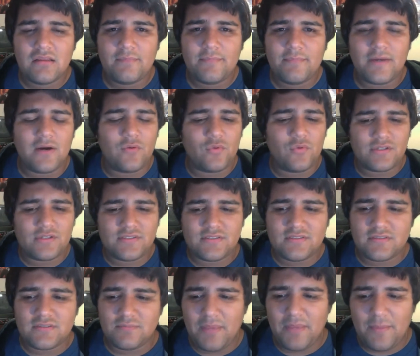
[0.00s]
but we're
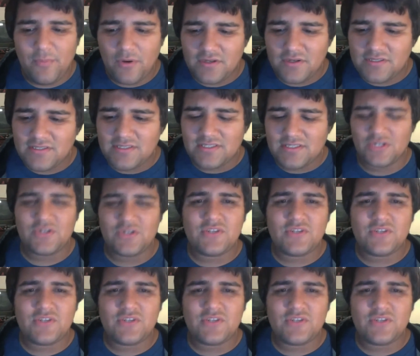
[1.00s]
people are still